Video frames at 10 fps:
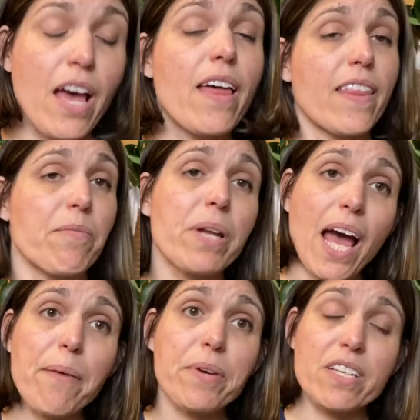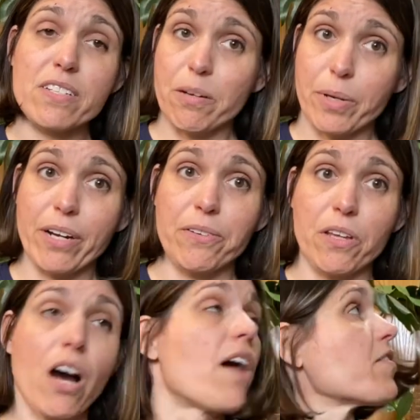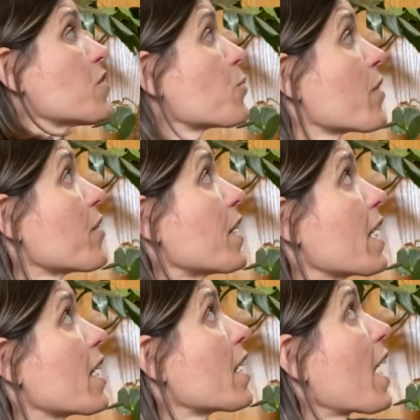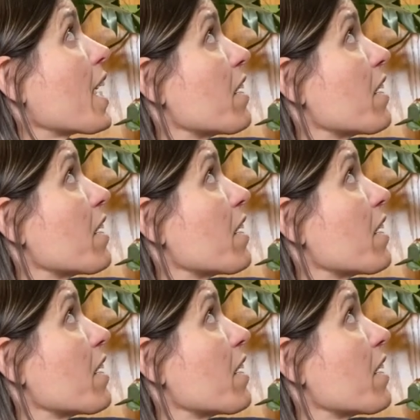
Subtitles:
they've been happiest up here in the office where they're getting kind